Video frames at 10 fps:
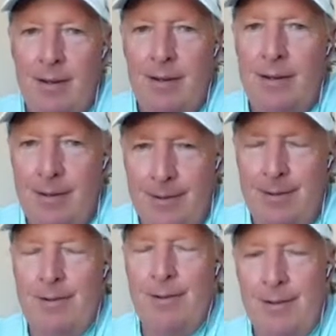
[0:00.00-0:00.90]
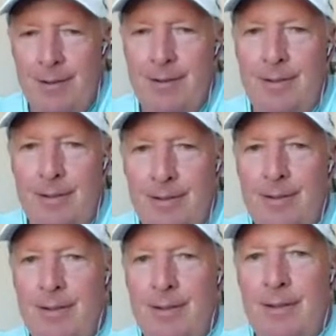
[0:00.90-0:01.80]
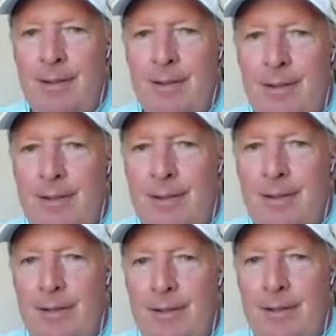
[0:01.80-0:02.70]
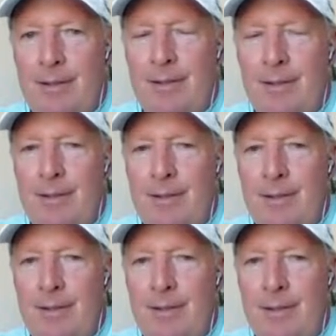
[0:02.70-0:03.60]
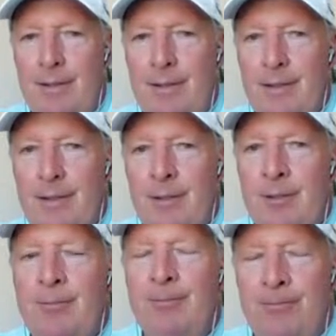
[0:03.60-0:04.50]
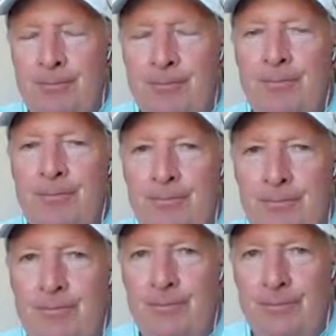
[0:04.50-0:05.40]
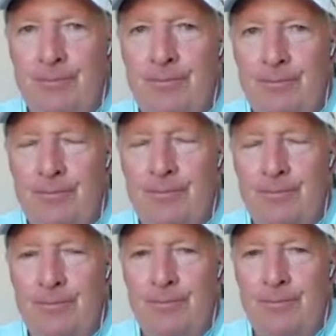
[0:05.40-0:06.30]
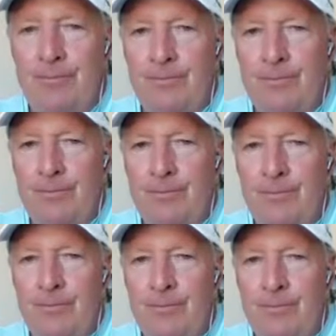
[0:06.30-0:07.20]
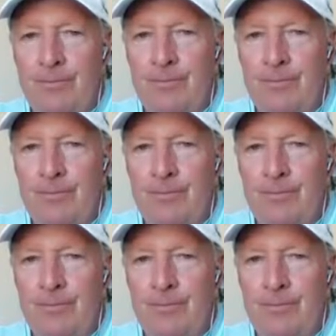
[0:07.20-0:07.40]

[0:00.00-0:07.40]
This person isn't speaking.